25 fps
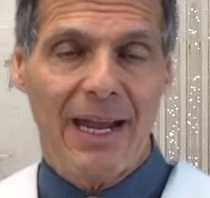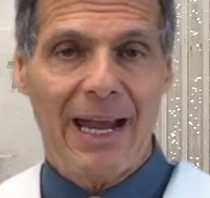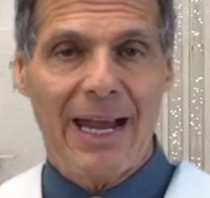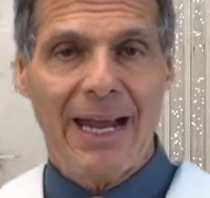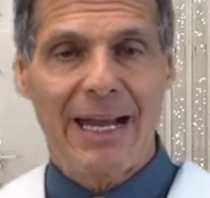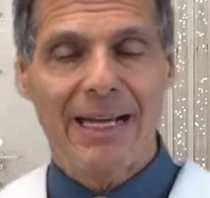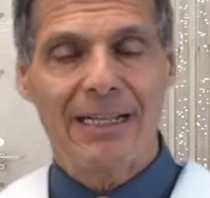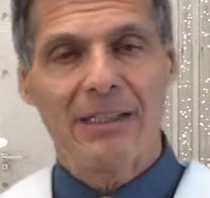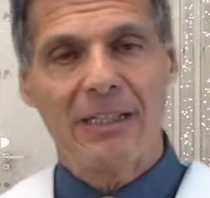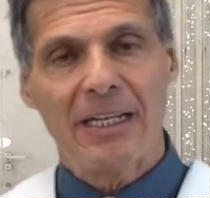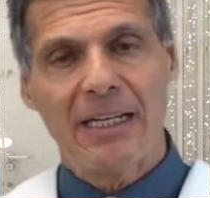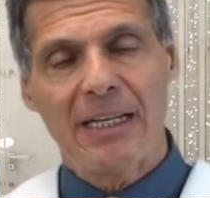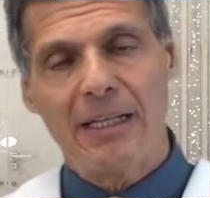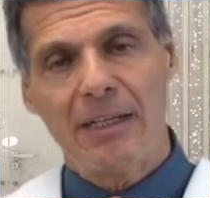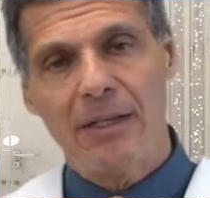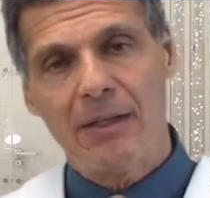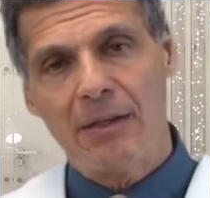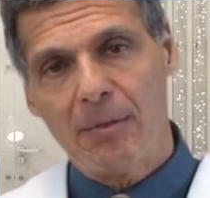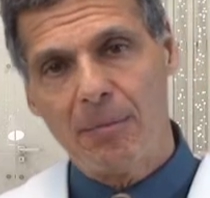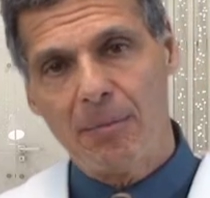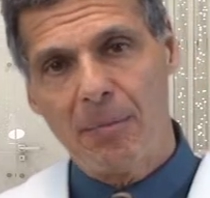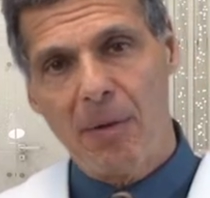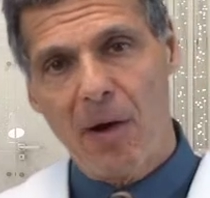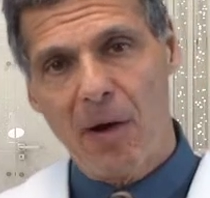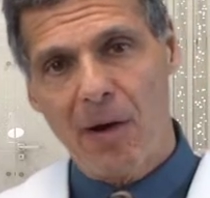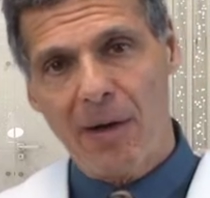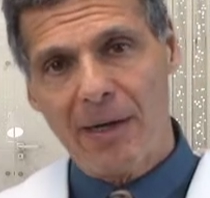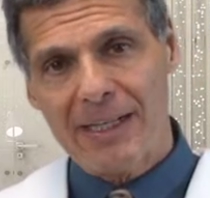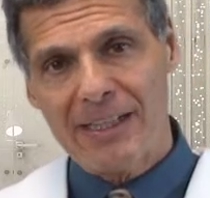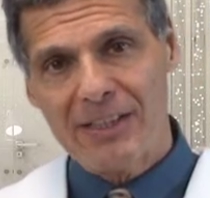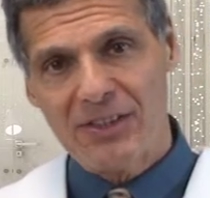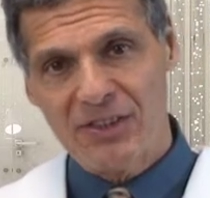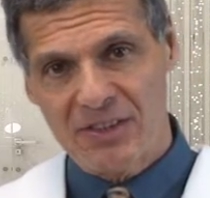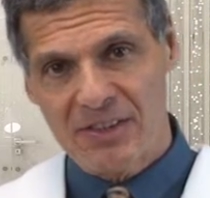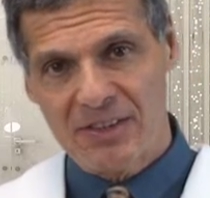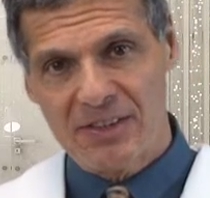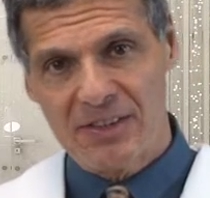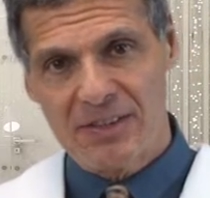And in
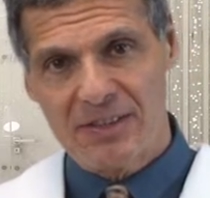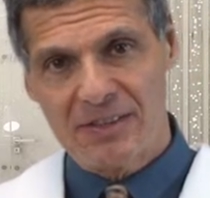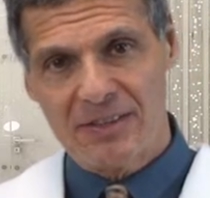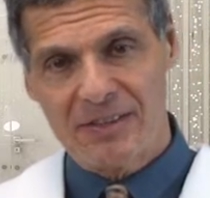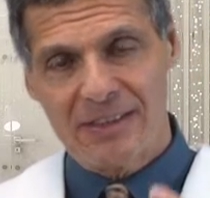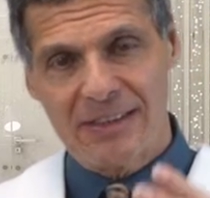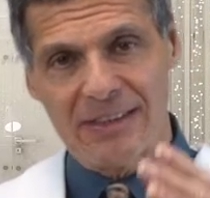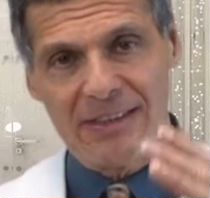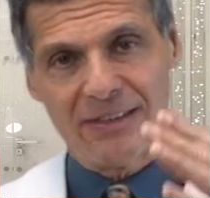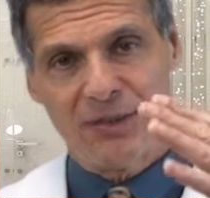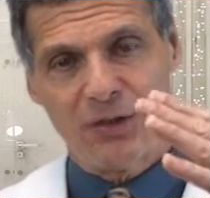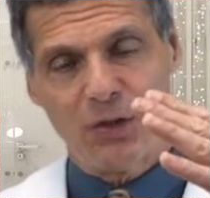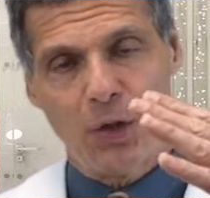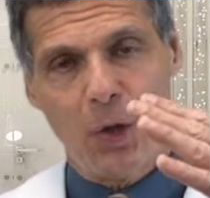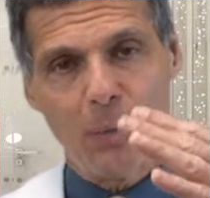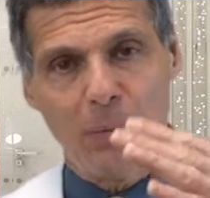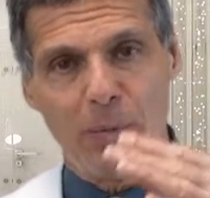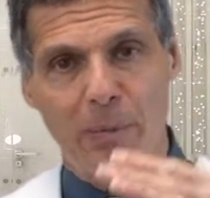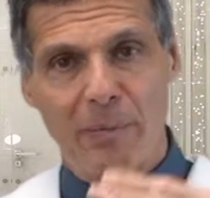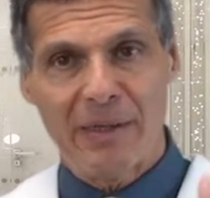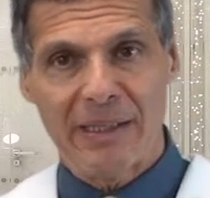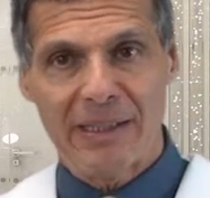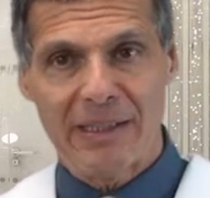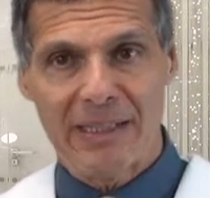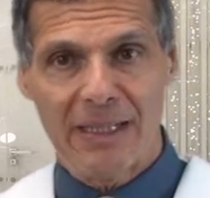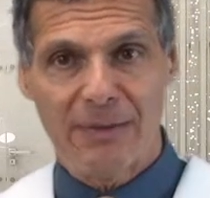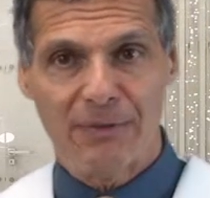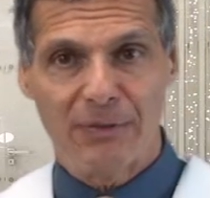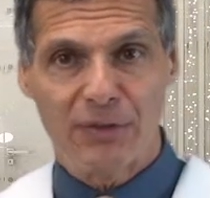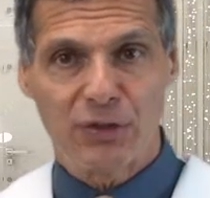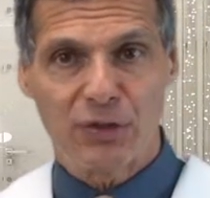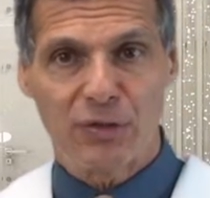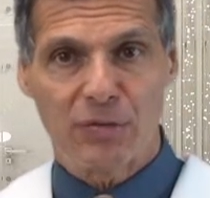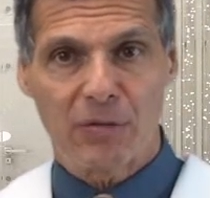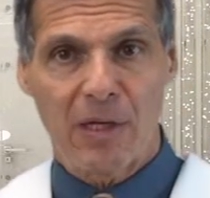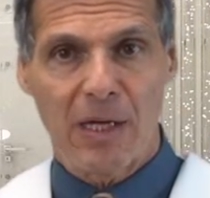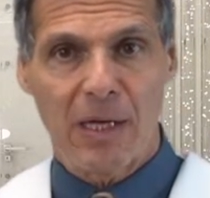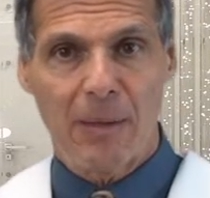Parkinson's disease, dopamine
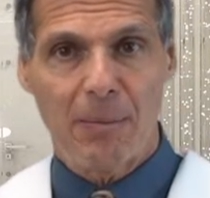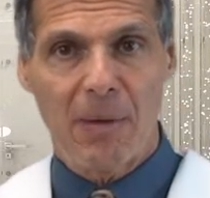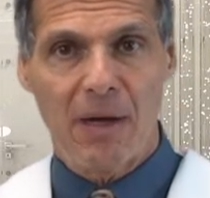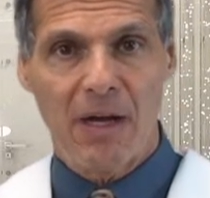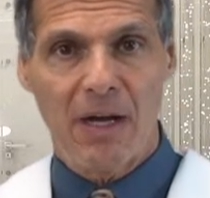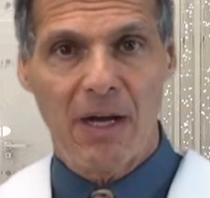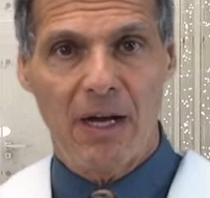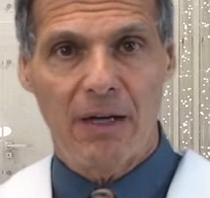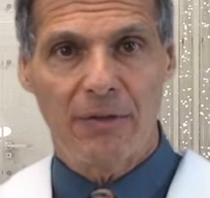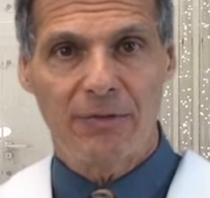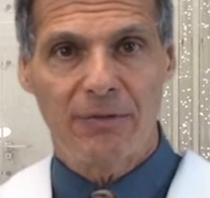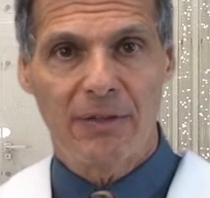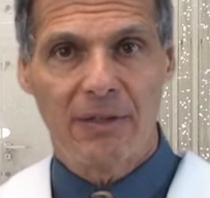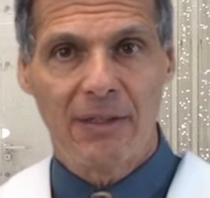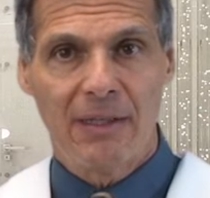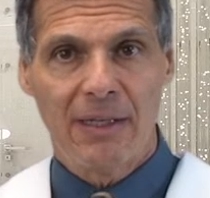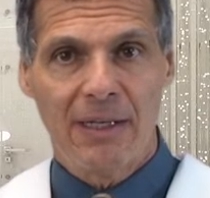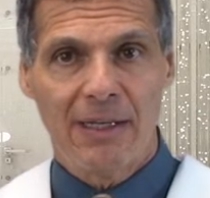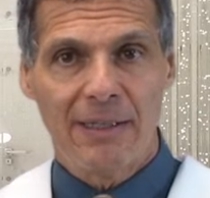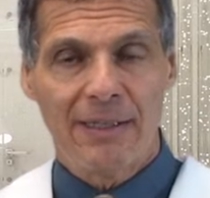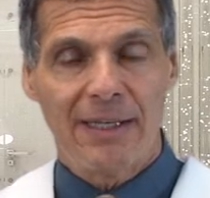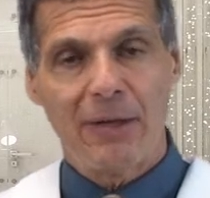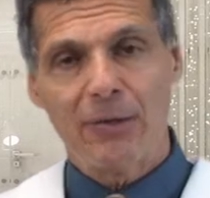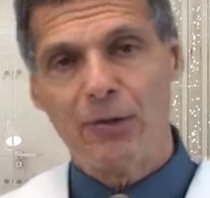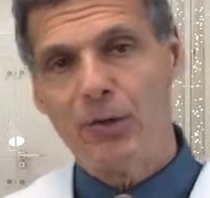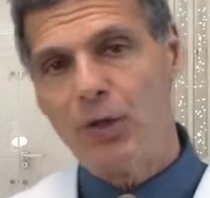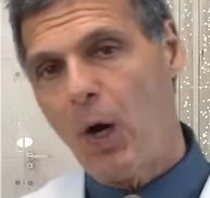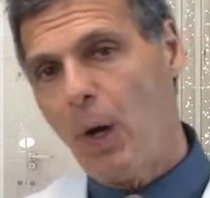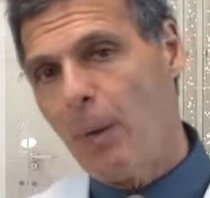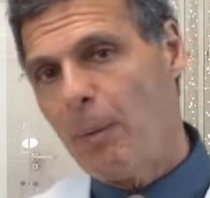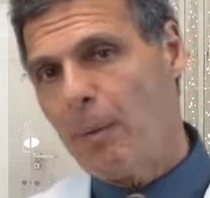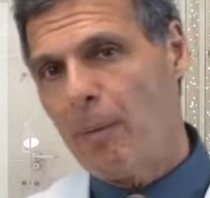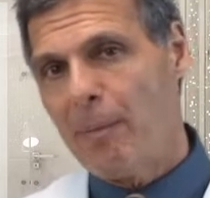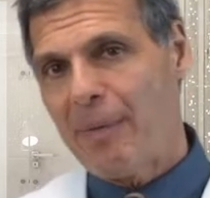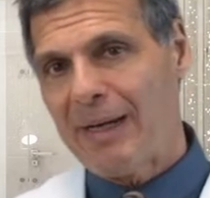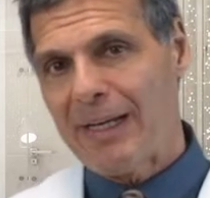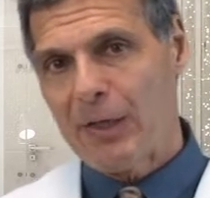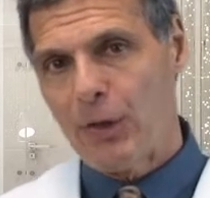levels drop off. Now,
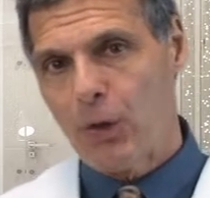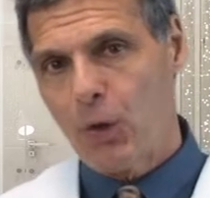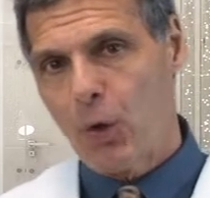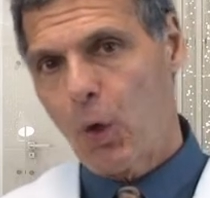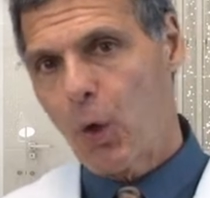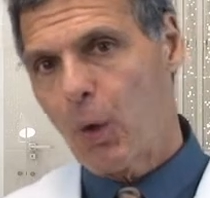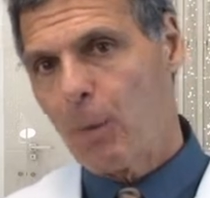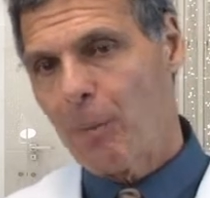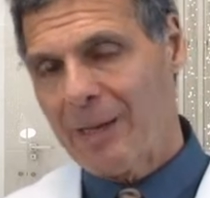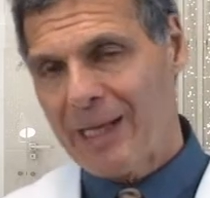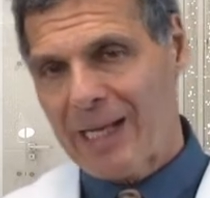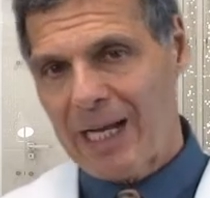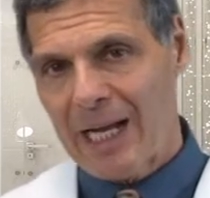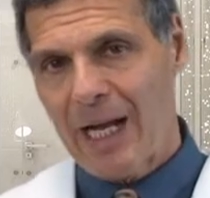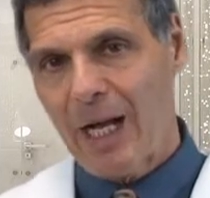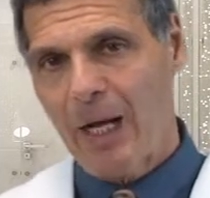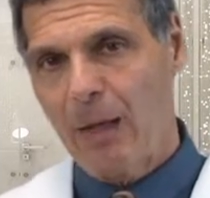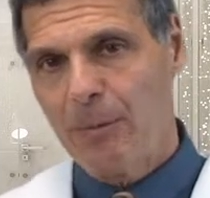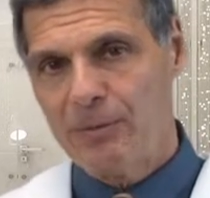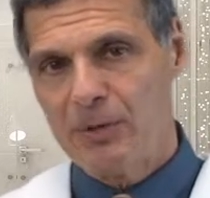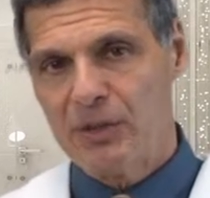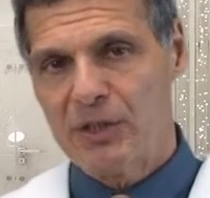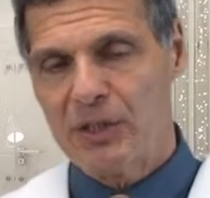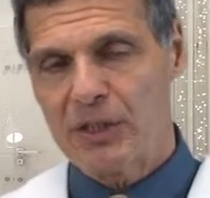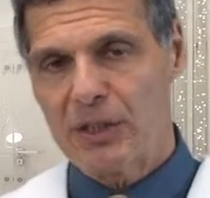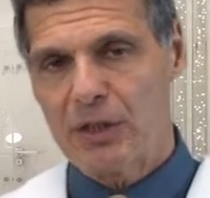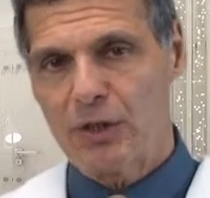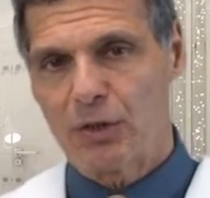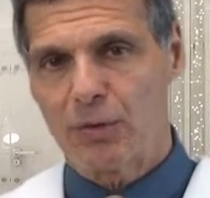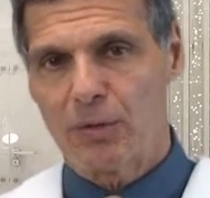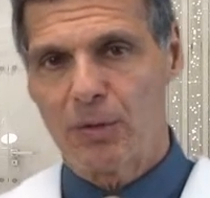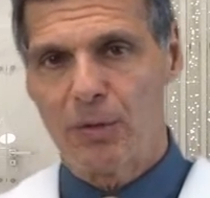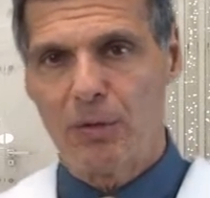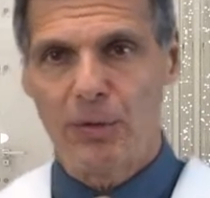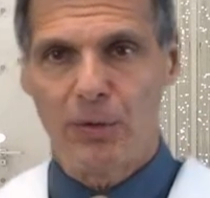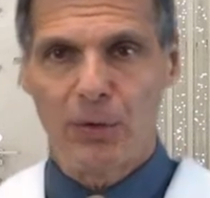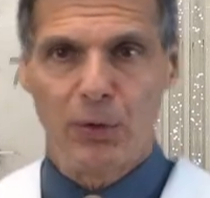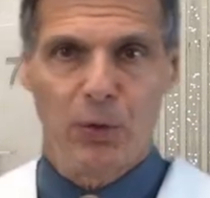dopamine normally helps to
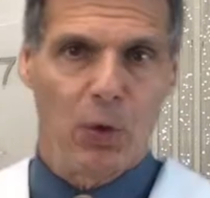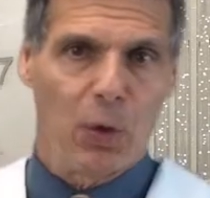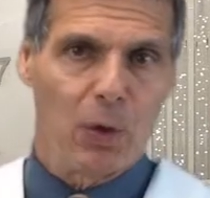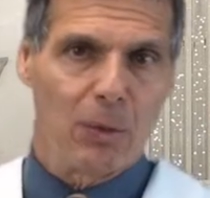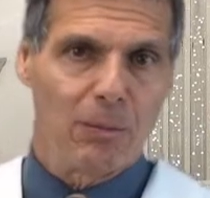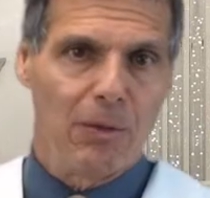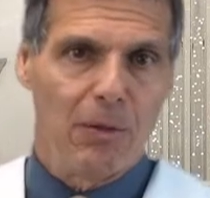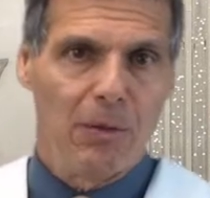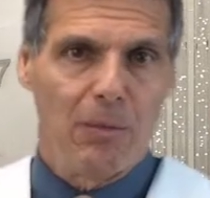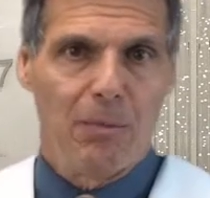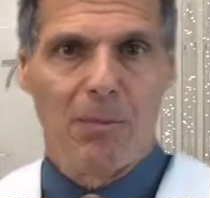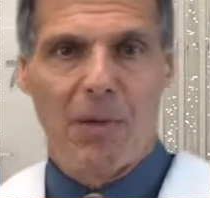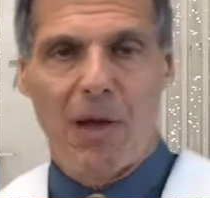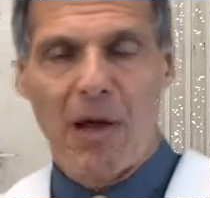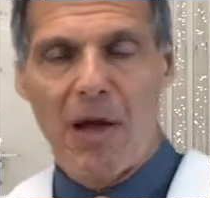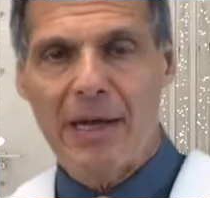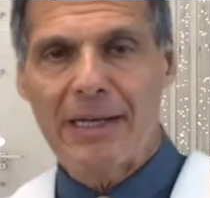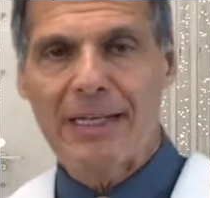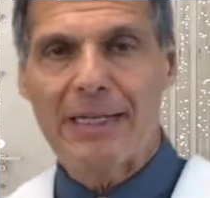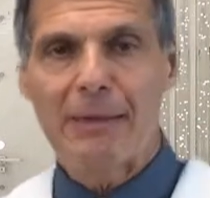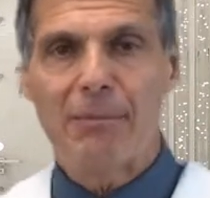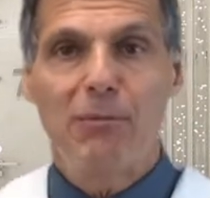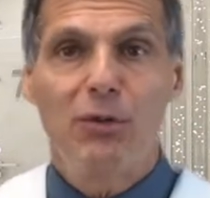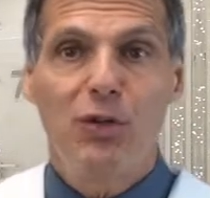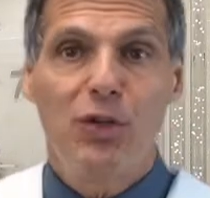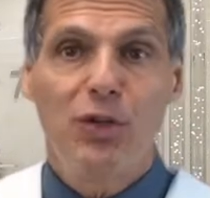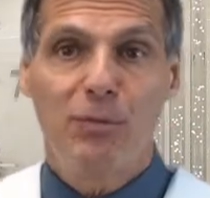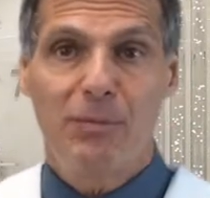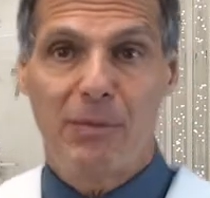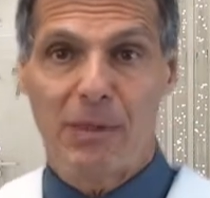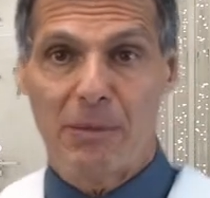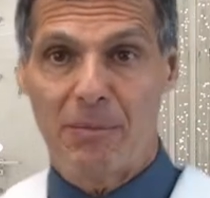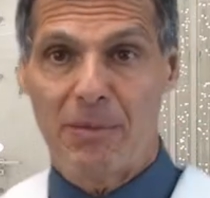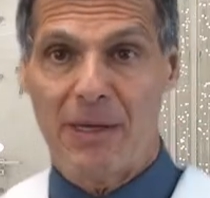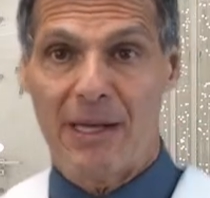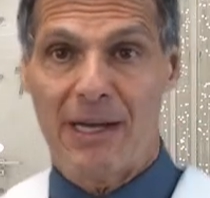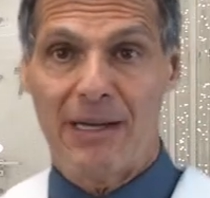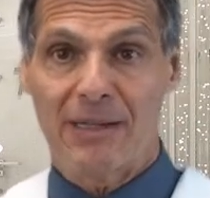control normal body
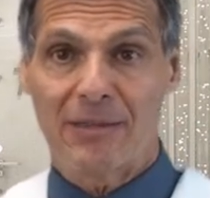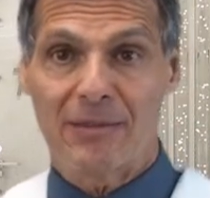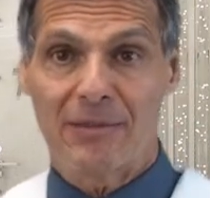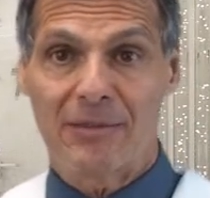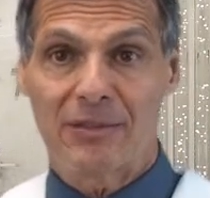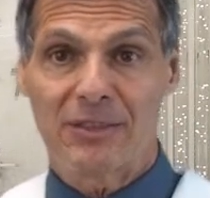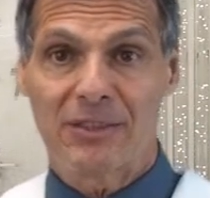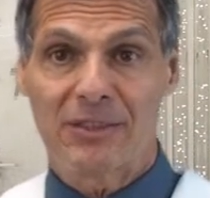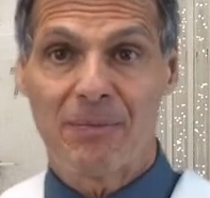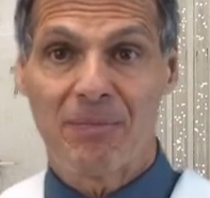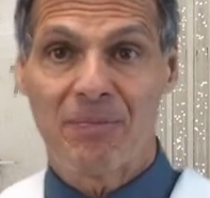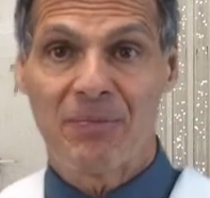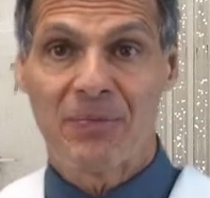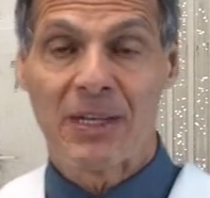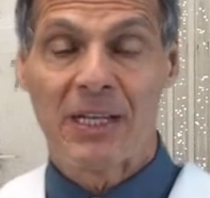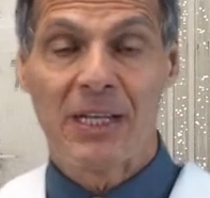movement patterns.